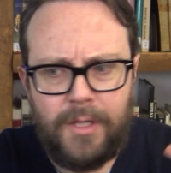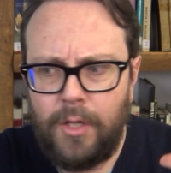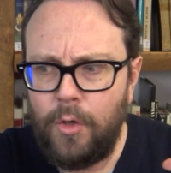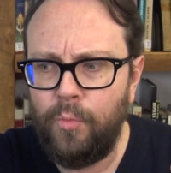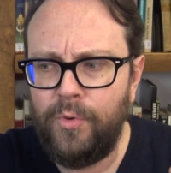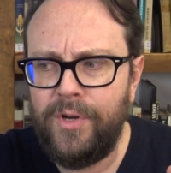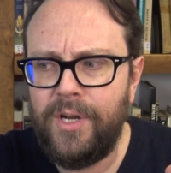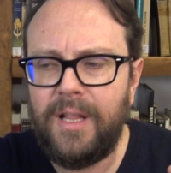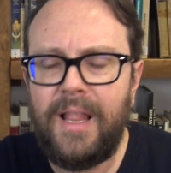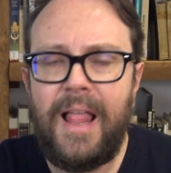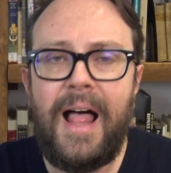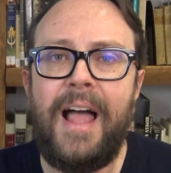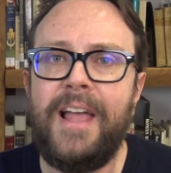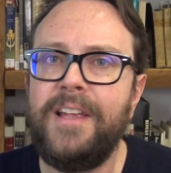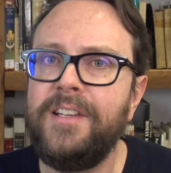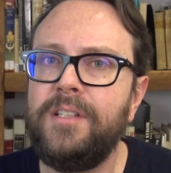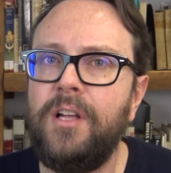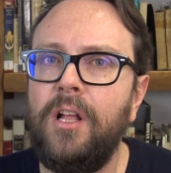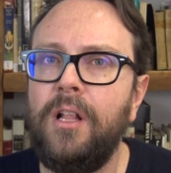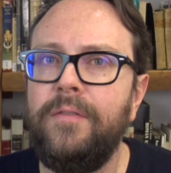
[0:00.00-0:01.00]

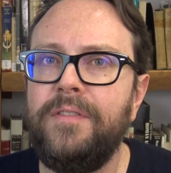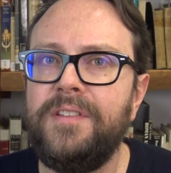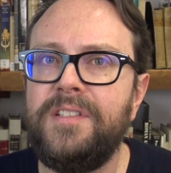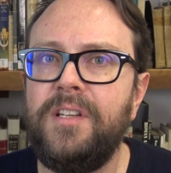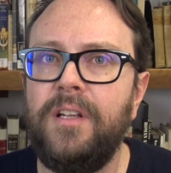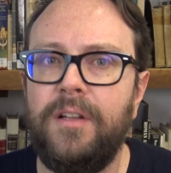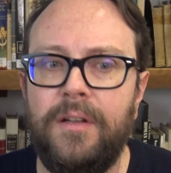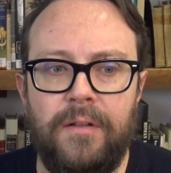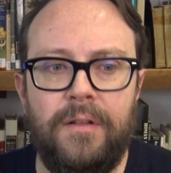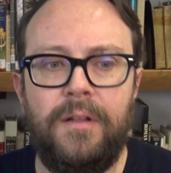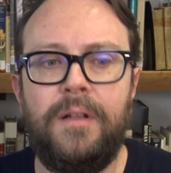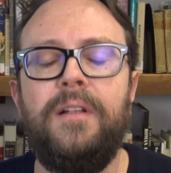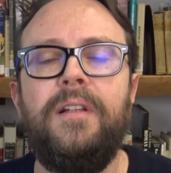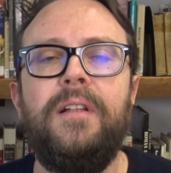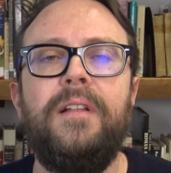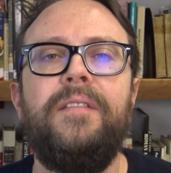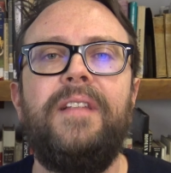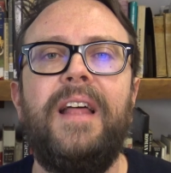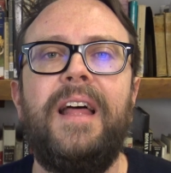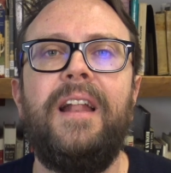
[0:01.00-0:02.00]
realize all of a sudden
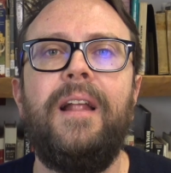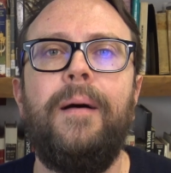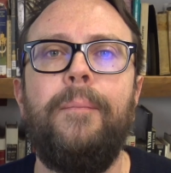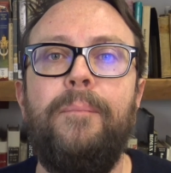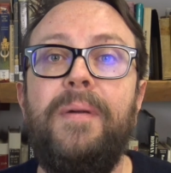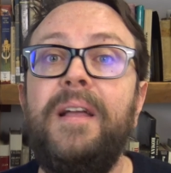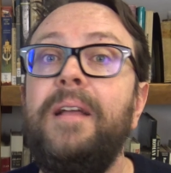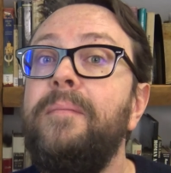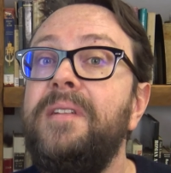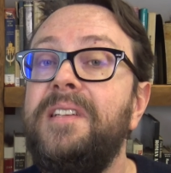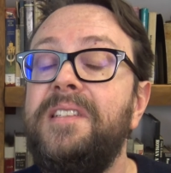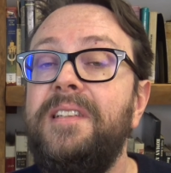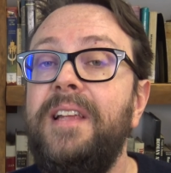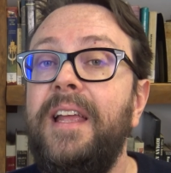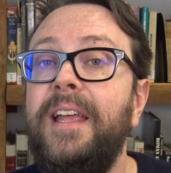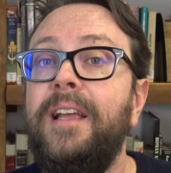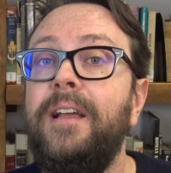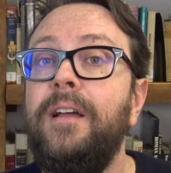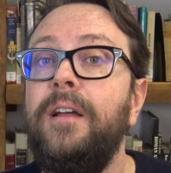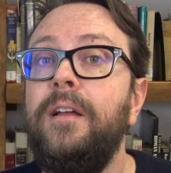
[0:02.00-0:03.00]
that a big
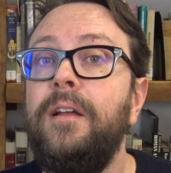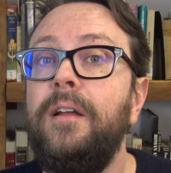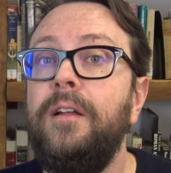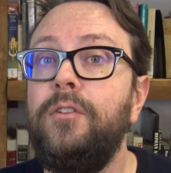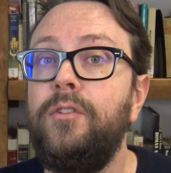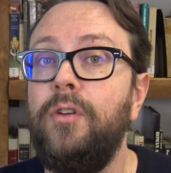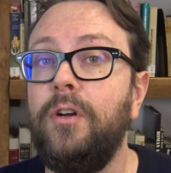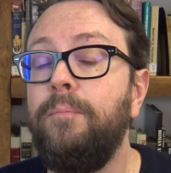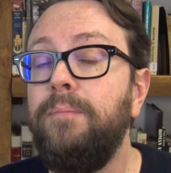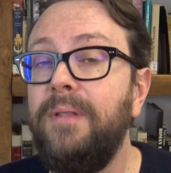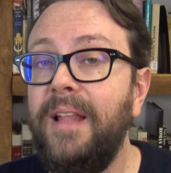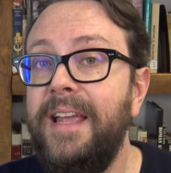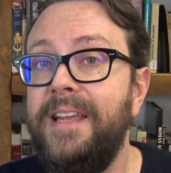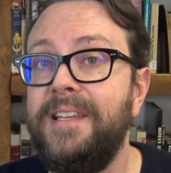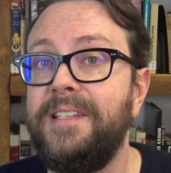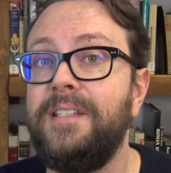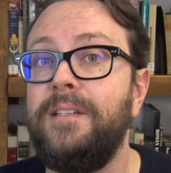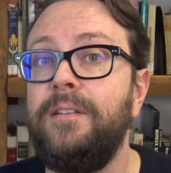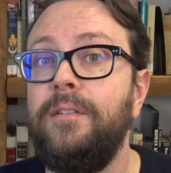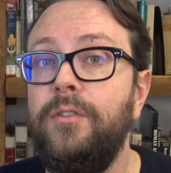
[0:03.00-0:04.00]
mistake took
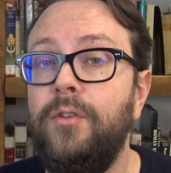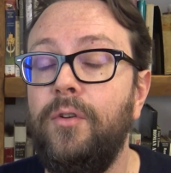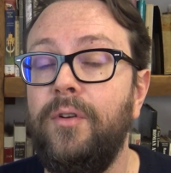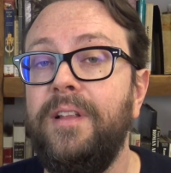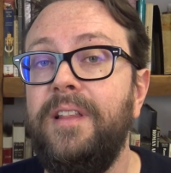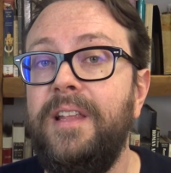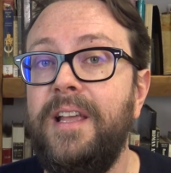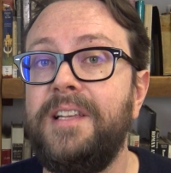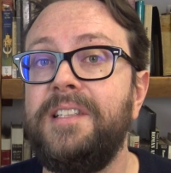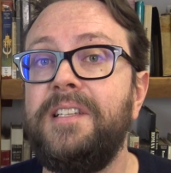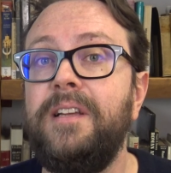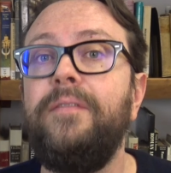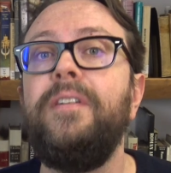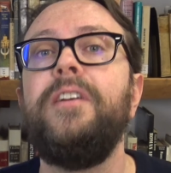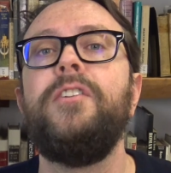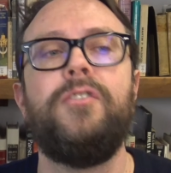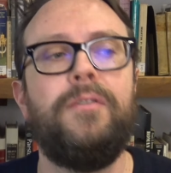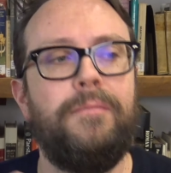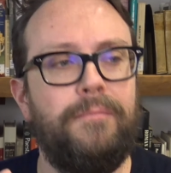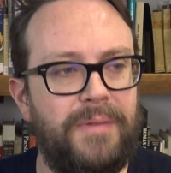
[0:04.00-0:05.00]
place during the
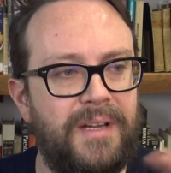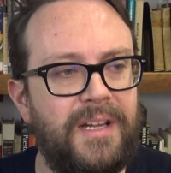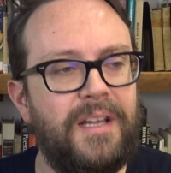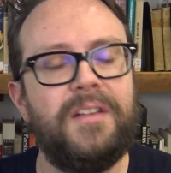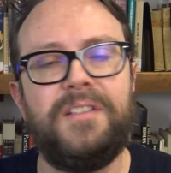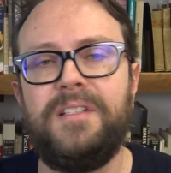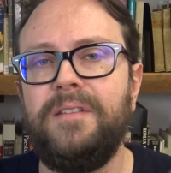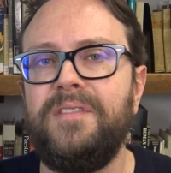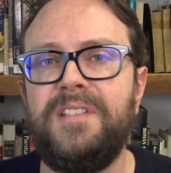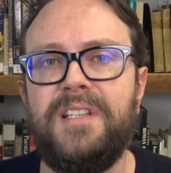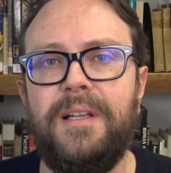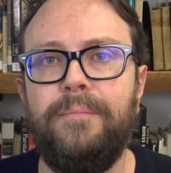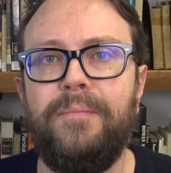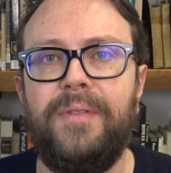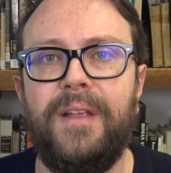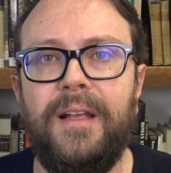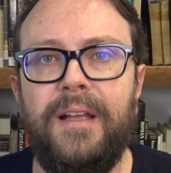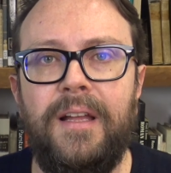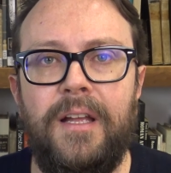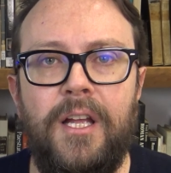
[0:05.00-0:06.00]
excavation because of
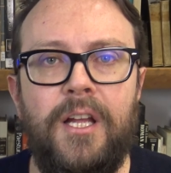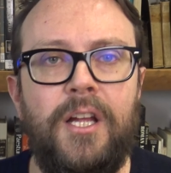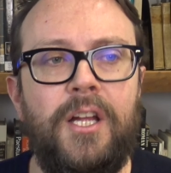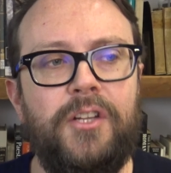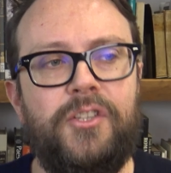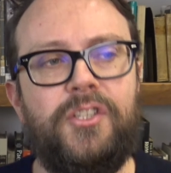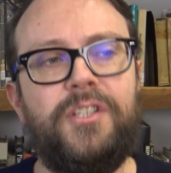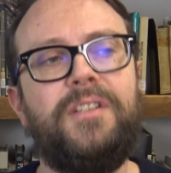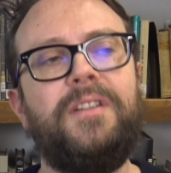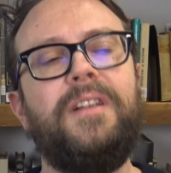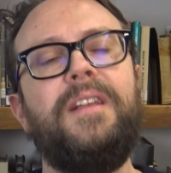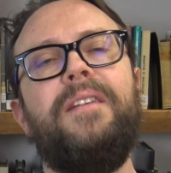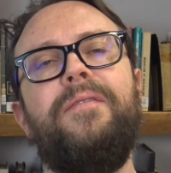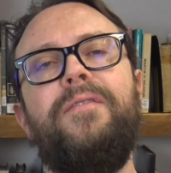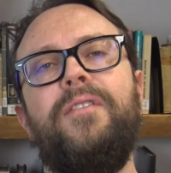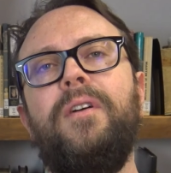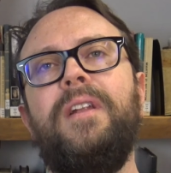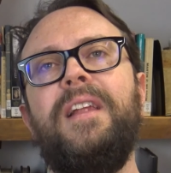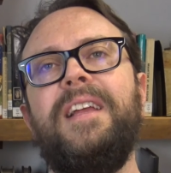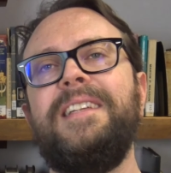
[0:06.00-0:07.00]
something. Just to give
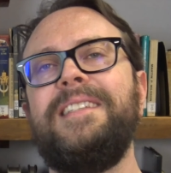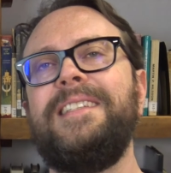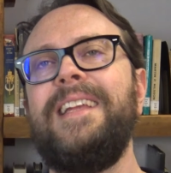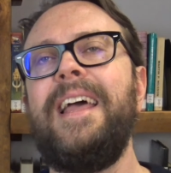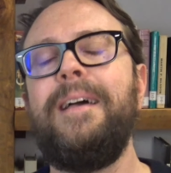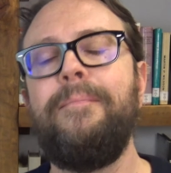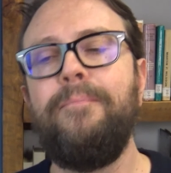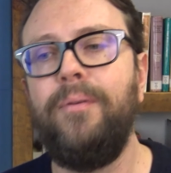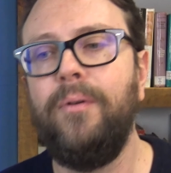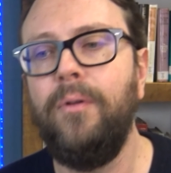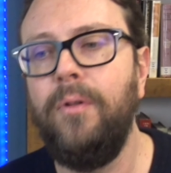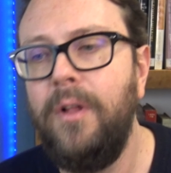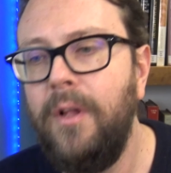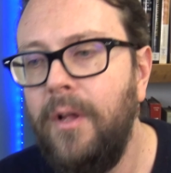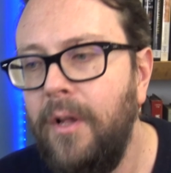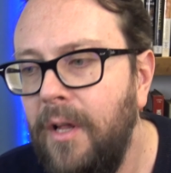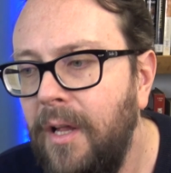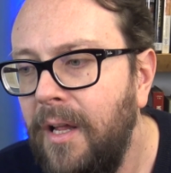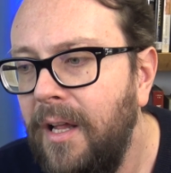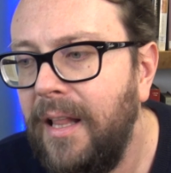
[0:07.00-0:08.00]
you an example,
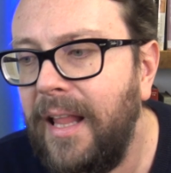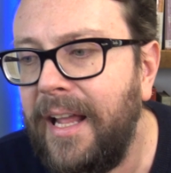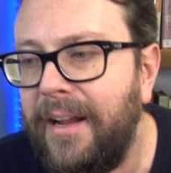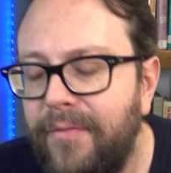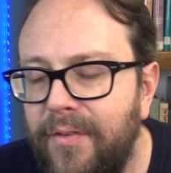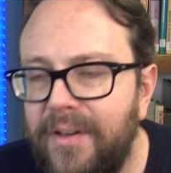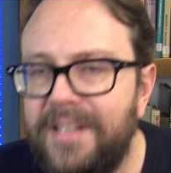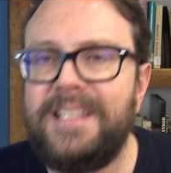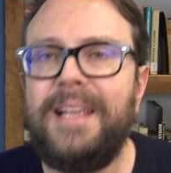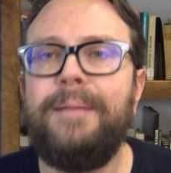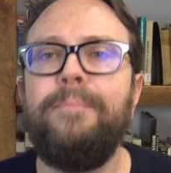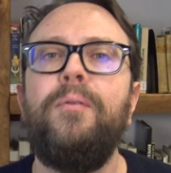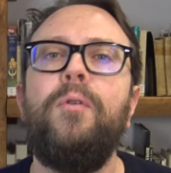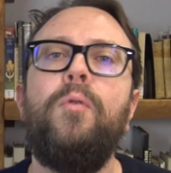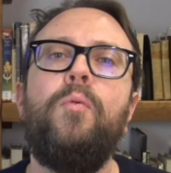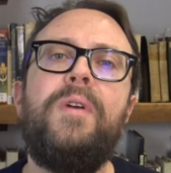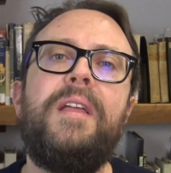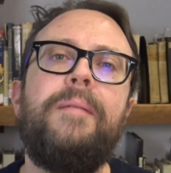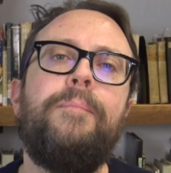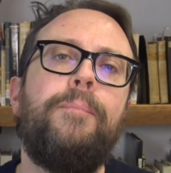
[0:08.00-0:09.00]
like for
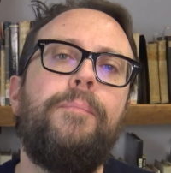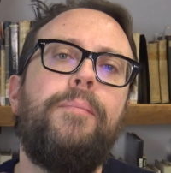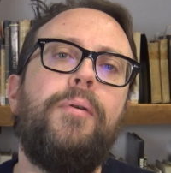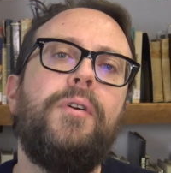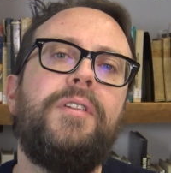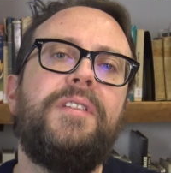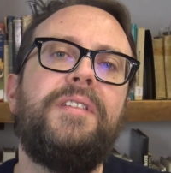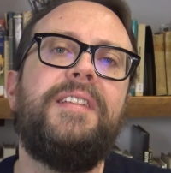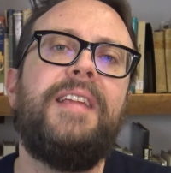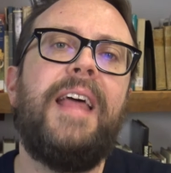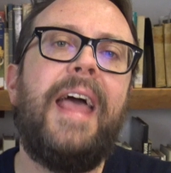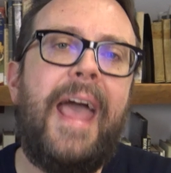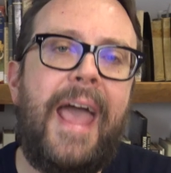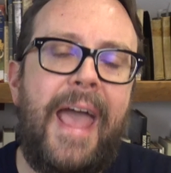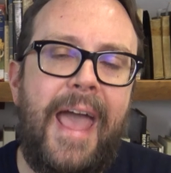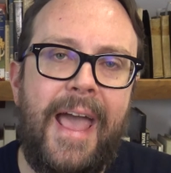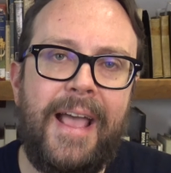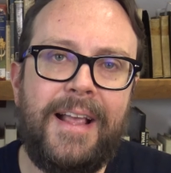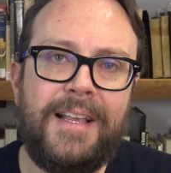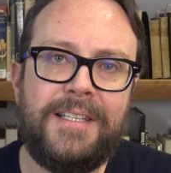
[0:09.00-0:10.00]
example, we put
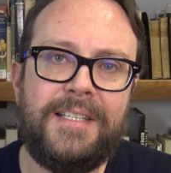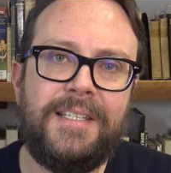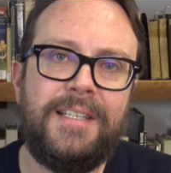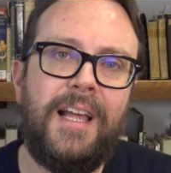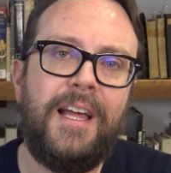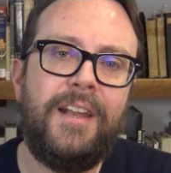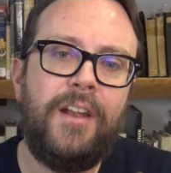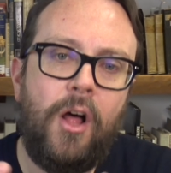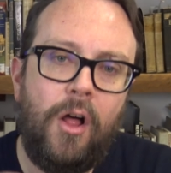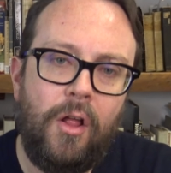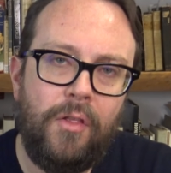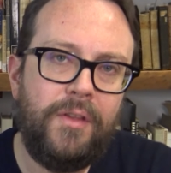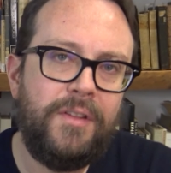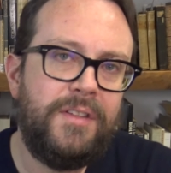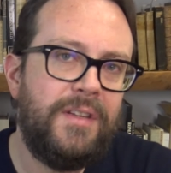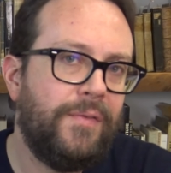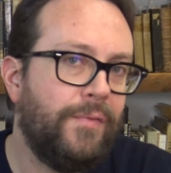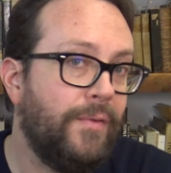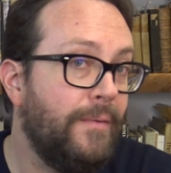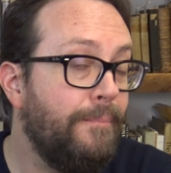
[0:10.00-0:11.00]
tags on all the
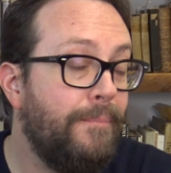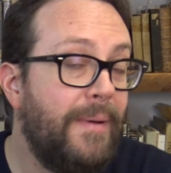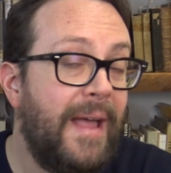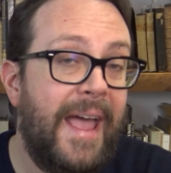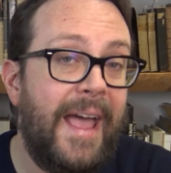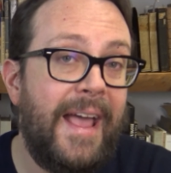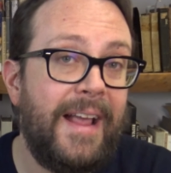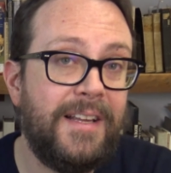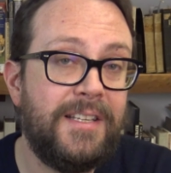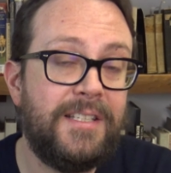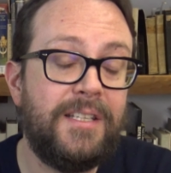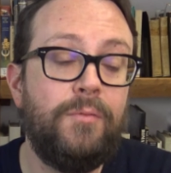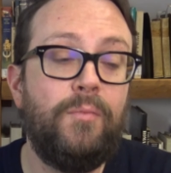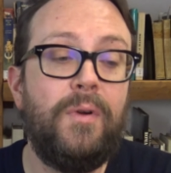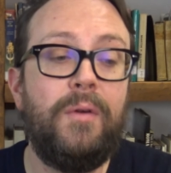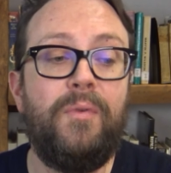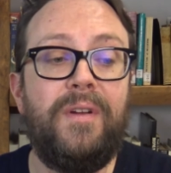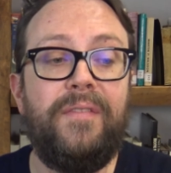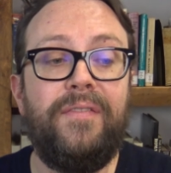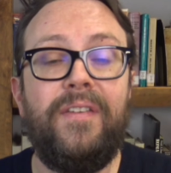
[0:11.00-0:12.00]
different bags
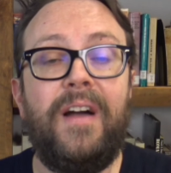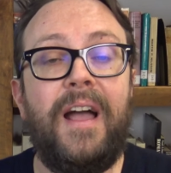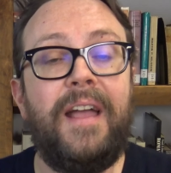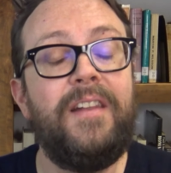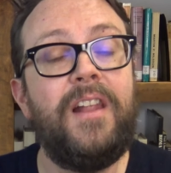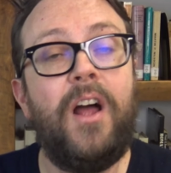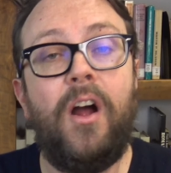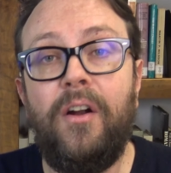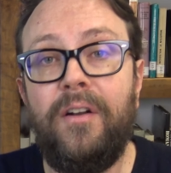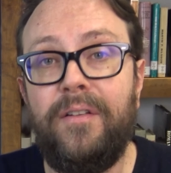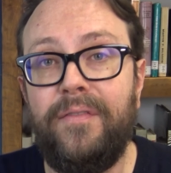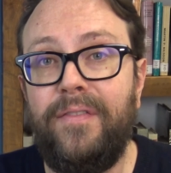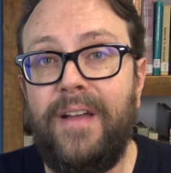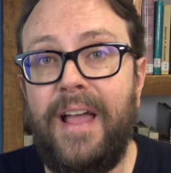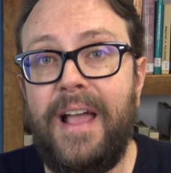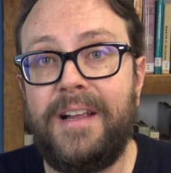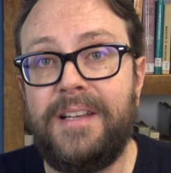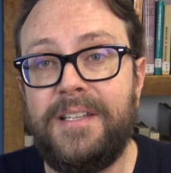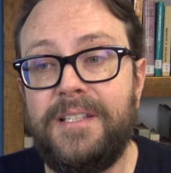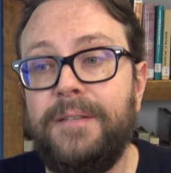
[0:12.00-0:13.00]
when we find
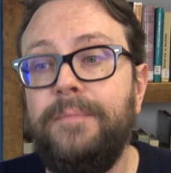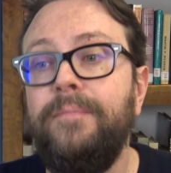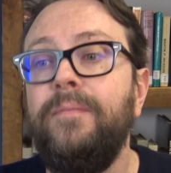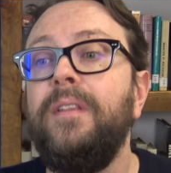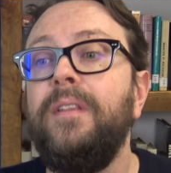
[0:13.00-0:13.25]
artifacts.